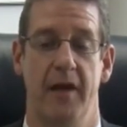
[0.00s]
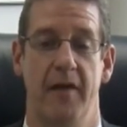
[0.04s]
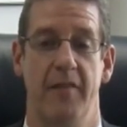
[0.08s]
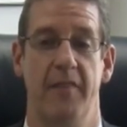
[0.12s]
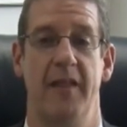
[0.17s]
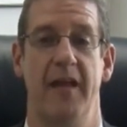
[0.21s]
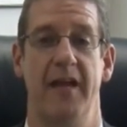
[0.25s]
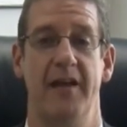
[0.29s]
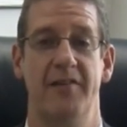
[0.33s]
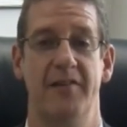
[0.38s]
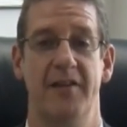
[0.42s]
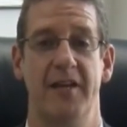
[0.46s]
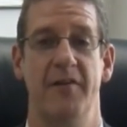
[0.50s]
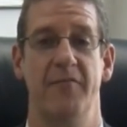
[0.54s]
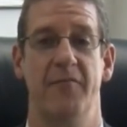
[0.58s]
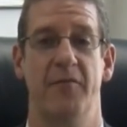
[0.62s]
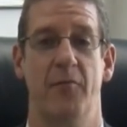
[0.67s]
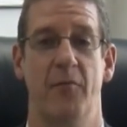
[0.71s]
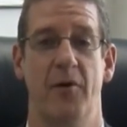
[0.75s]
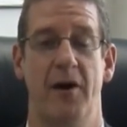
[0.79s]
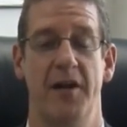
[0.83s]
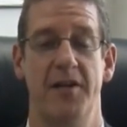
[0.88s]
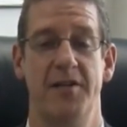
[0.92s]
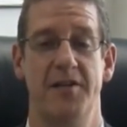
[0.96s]
Thanks again for
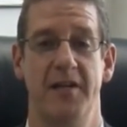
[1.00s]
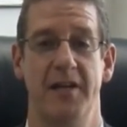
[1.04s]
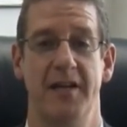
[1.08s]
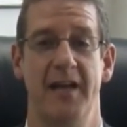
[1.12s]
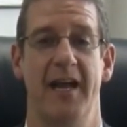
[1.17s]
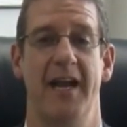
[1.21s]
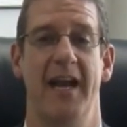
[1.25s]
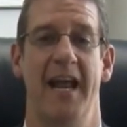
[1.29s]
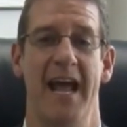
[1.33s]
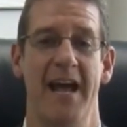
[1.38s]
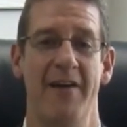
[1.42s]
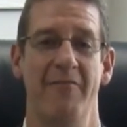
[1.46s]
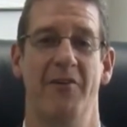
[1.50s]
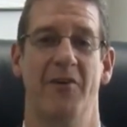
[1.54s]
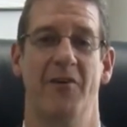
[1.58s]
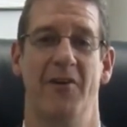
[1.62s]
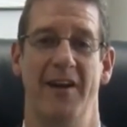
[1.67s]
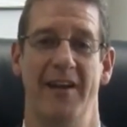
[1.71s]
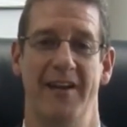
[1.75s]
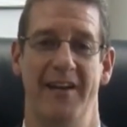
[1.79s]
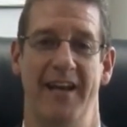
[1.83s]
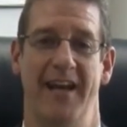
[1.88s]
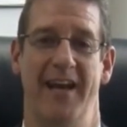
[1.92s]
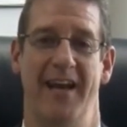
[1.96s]
watching and have a
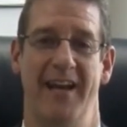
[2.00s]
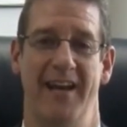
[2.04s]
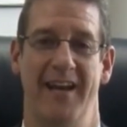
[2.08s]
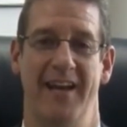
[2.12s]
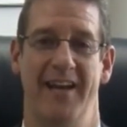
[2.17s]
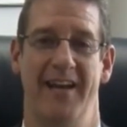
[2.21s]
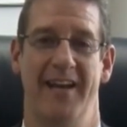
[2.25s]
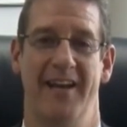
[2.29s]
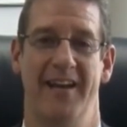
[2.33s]
great day.